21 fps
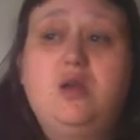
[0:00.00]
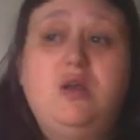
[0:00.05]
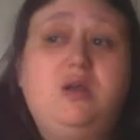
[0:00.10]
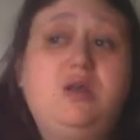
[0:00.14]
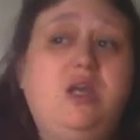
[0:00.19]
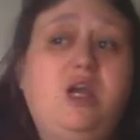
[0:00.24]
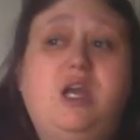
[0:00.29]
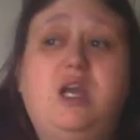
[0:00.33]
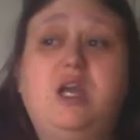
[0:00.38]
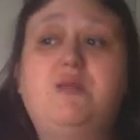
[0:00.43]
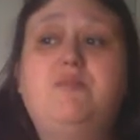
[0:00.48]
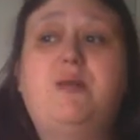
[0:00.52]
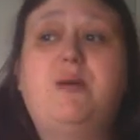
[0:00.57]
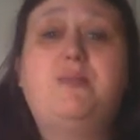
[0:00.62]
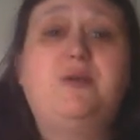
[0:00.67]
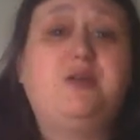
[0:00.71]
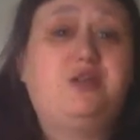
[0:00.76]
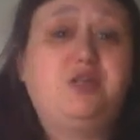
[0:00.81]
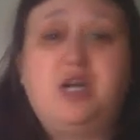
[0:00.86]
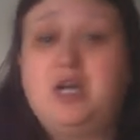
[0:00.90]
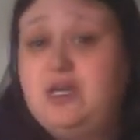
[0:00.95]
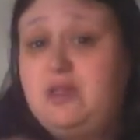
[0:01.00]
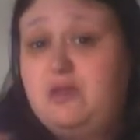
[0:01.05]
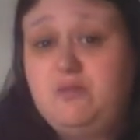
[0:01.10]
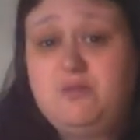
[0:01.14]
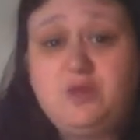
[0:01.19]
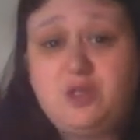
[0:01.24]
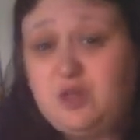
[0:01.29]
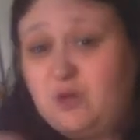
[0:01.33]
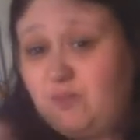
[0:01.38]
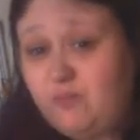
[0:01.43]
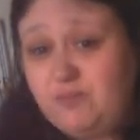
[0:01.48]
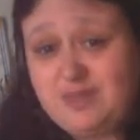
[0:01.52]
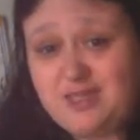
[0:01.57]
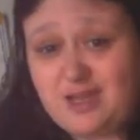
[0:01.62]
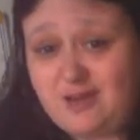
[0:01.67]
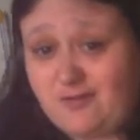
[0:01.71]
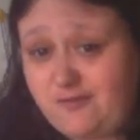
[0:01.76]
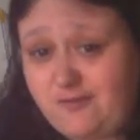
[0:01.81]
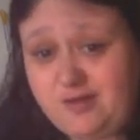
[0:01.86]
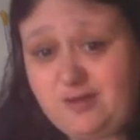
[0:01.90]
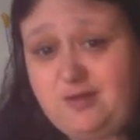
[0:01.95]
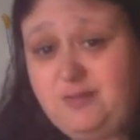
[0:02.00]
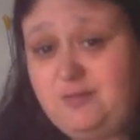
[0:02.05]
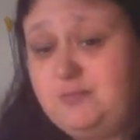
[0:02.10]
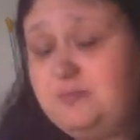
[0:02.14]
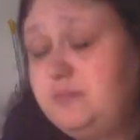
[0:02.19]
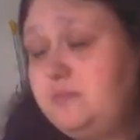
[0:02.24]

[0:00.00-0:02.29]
you can maybe try them with something different.